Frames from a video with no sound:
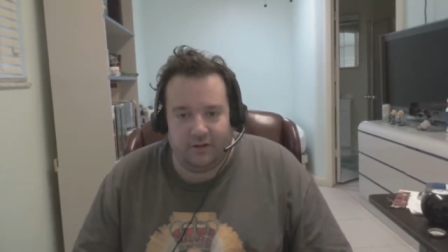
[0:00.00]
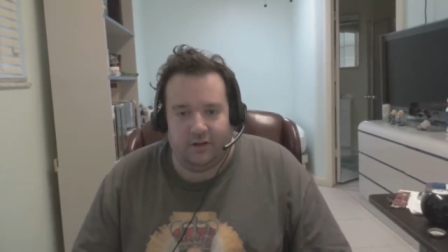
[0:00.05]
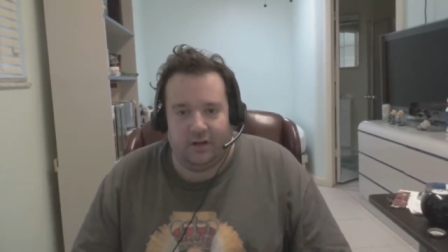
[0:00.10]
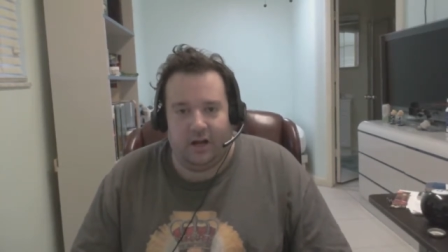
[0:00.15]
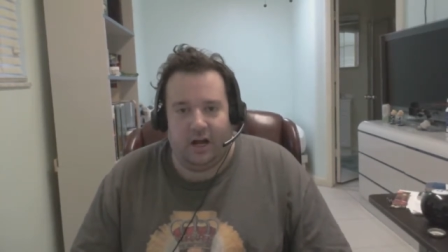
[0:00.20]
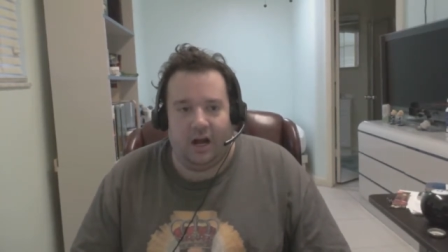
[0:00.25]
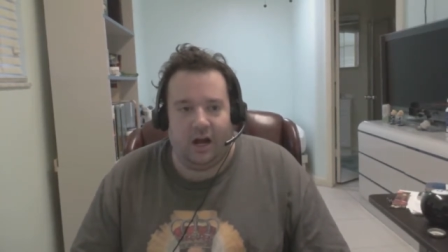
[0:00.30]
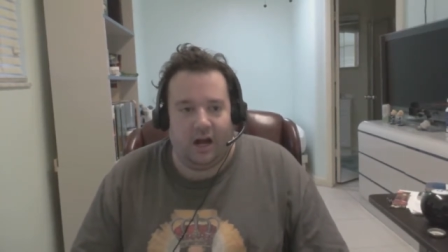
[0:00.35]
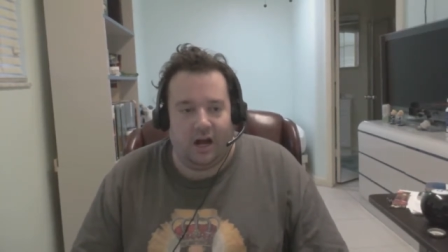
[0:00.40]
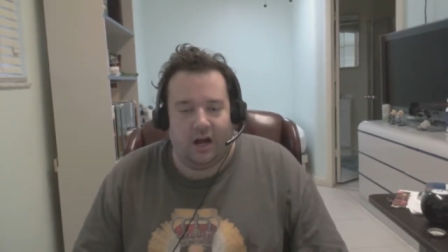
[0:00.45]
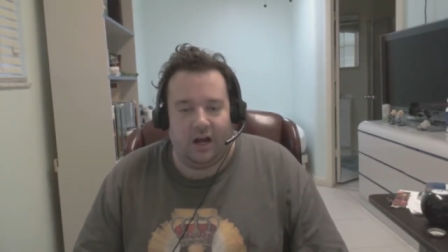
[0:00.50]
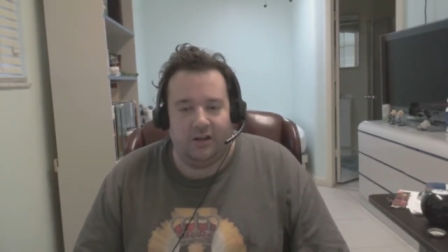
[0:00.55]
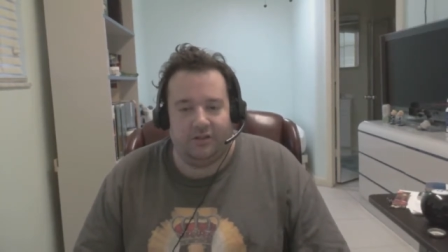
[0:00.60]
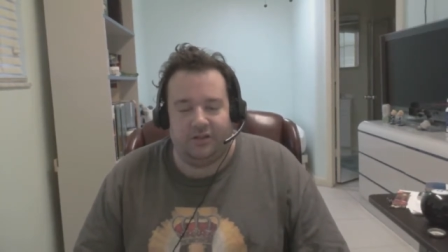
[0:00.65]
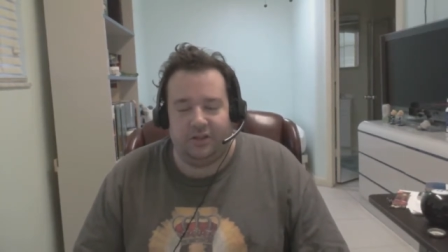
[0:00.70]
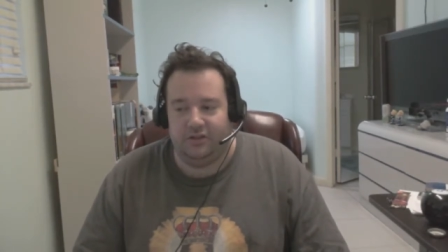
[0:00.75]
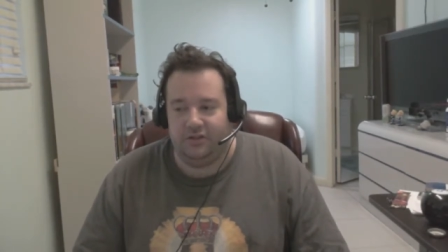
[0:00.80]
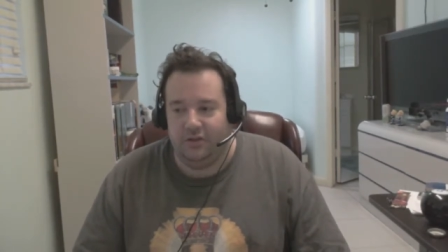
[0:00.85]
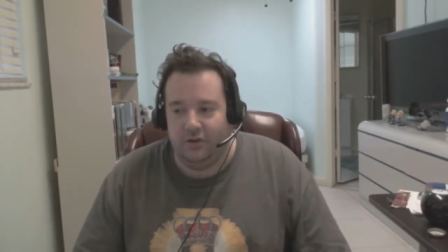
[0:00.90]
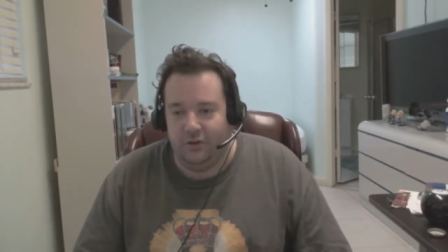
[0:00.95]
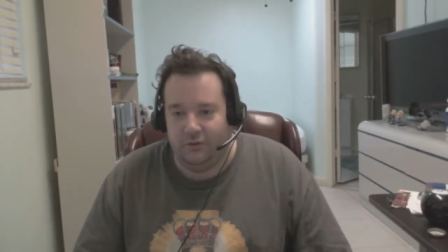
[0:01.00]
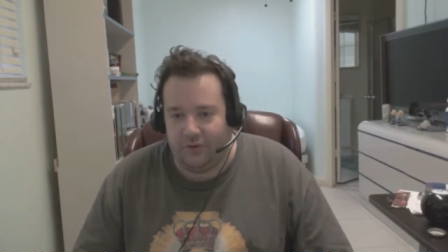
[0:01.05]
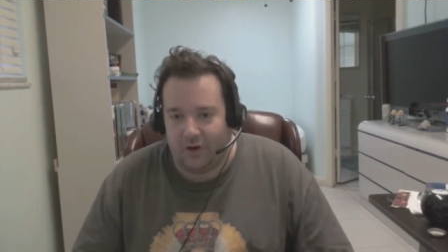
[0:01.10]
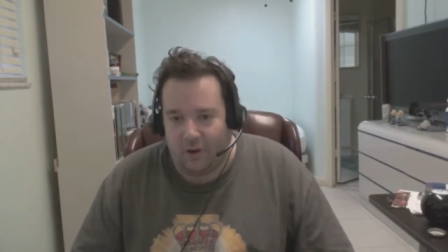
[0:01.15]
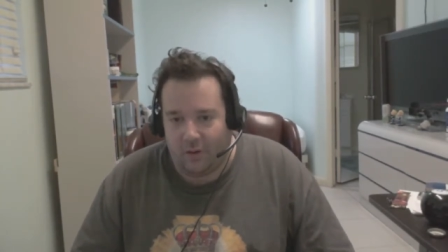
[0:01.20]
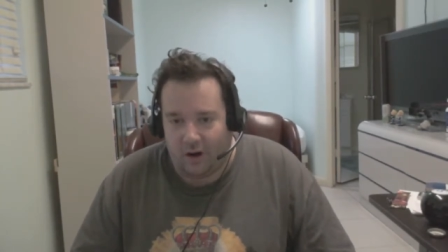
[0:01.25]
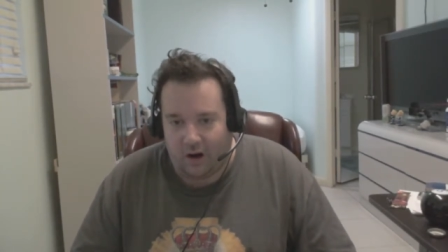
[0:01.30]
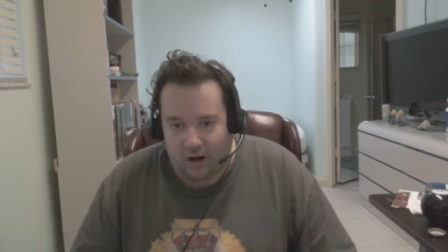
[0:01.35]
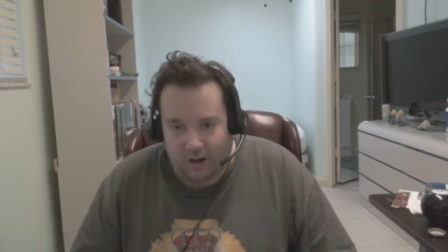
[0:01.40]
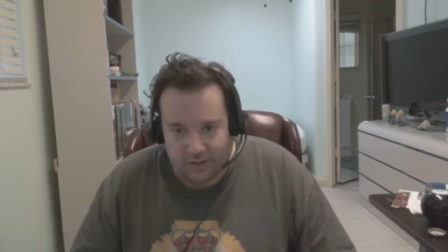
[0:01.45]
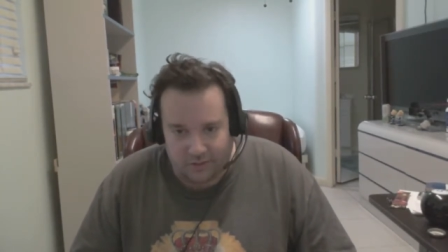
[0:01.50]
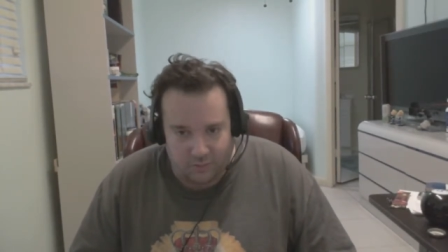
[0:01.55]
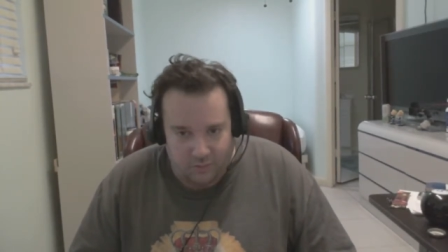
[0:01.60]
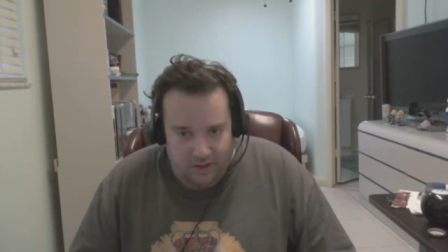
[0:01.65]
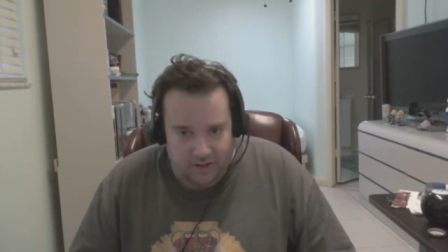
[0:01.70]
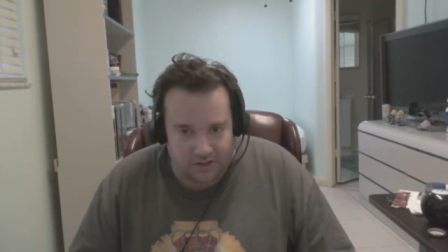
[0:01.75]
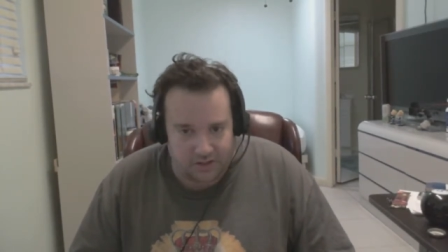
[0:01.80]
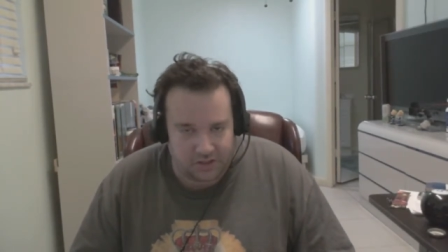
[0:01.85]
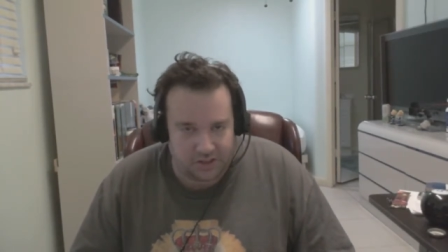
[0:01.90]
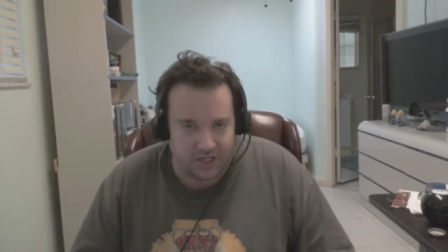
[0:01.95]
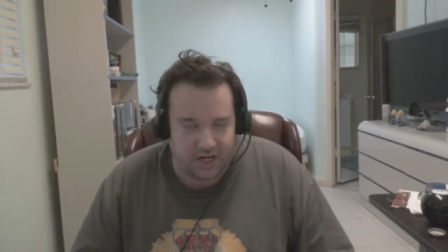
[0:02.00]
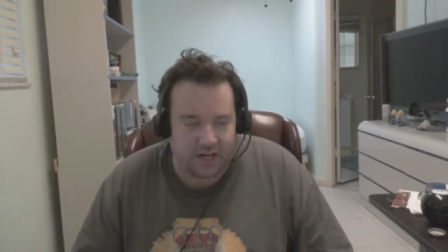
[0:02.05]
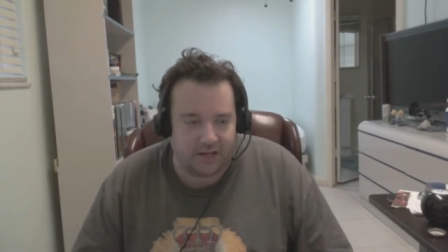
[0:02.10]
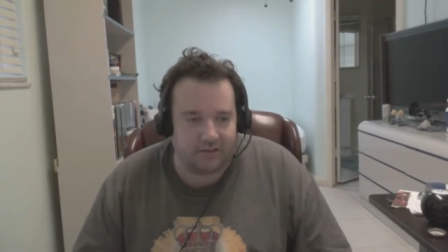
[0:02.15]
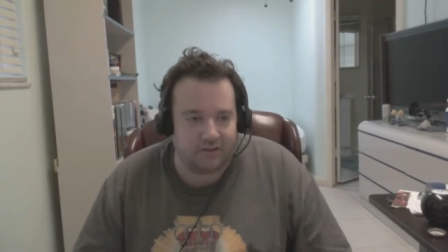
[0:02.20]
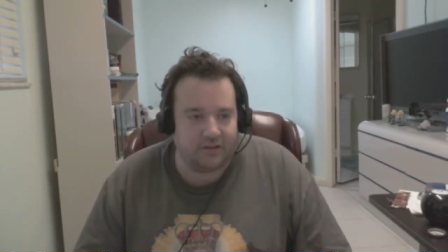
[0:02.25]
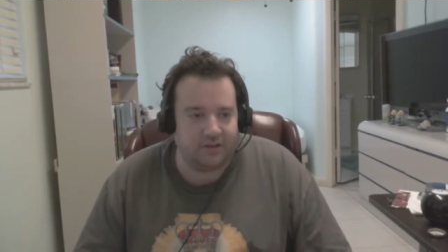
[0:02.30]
de novo hardware shit.